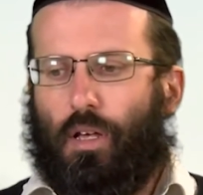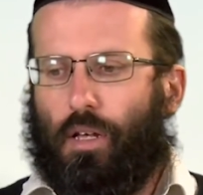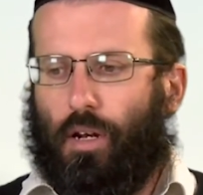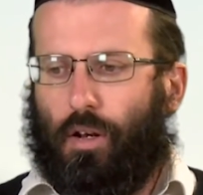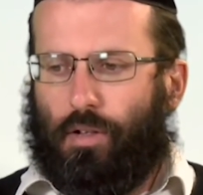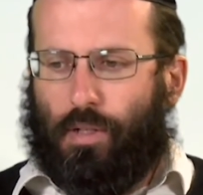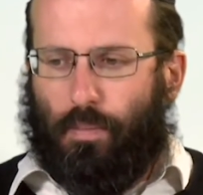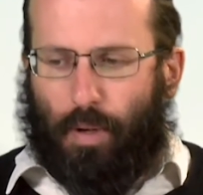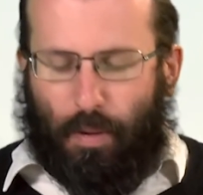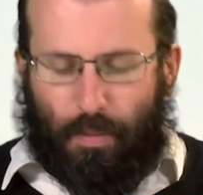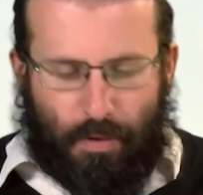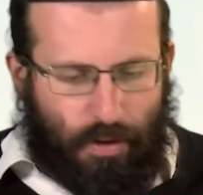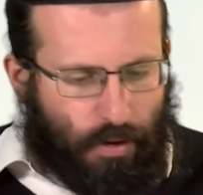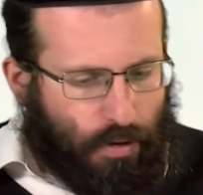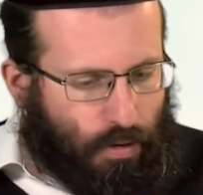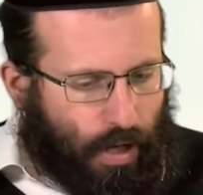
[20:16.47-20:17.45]
to be able
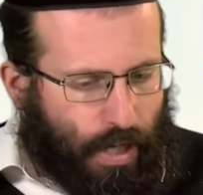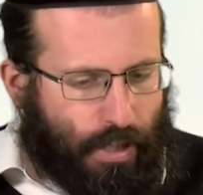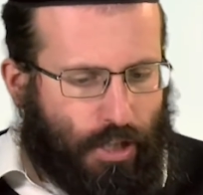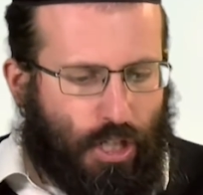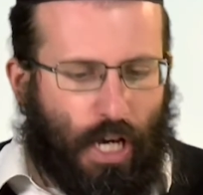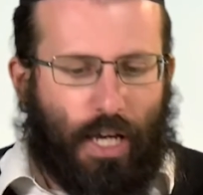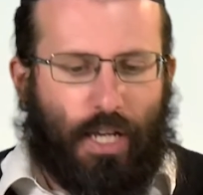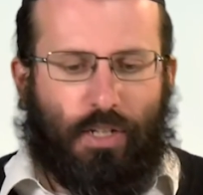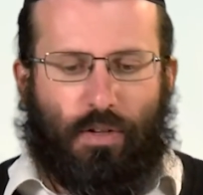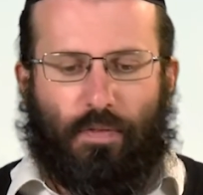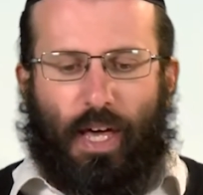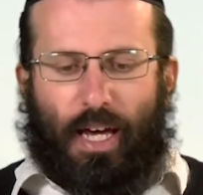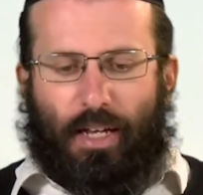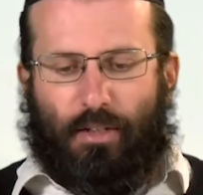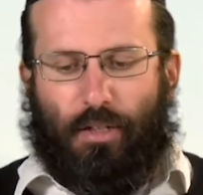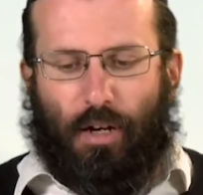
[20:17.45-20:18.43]
to create change of
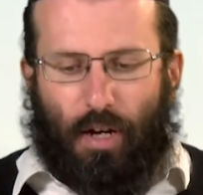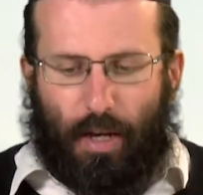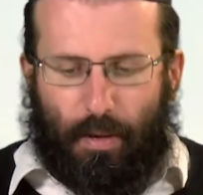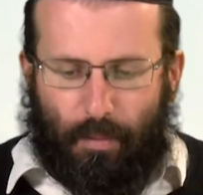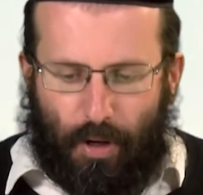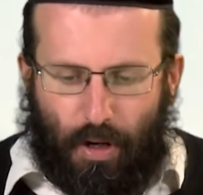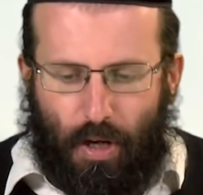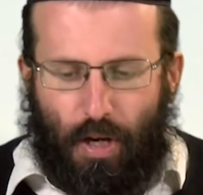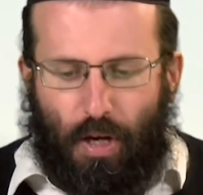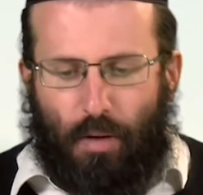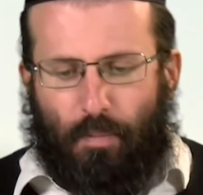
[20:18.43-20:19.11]
that time and